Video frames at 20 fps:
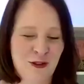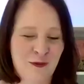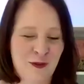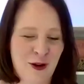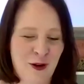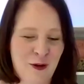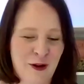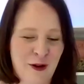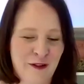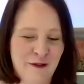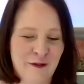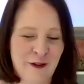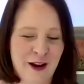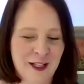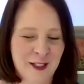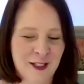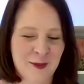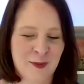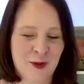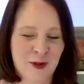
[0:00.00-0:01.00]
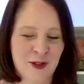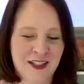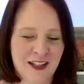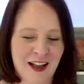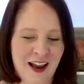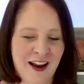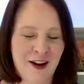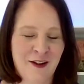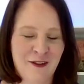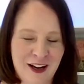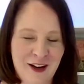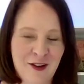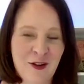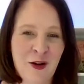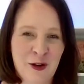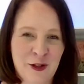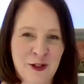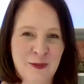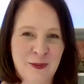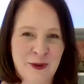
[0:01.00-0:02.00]
of you on Facebook saying you're in
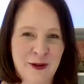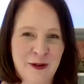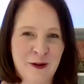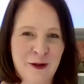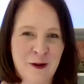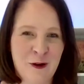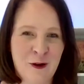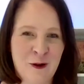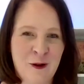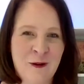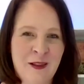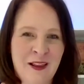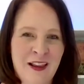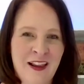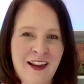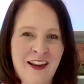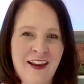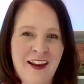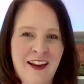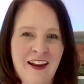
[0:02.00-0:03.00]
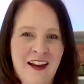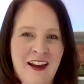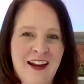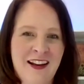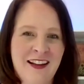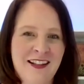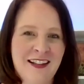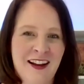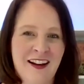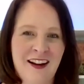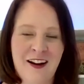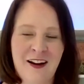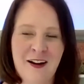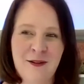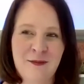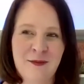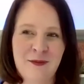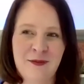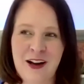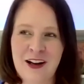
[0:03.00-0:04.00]
hospital. And
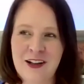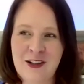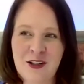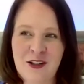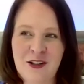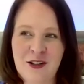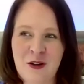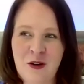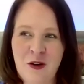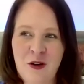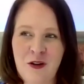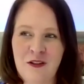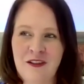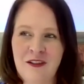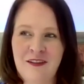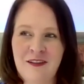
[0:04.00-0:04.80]
I just thought,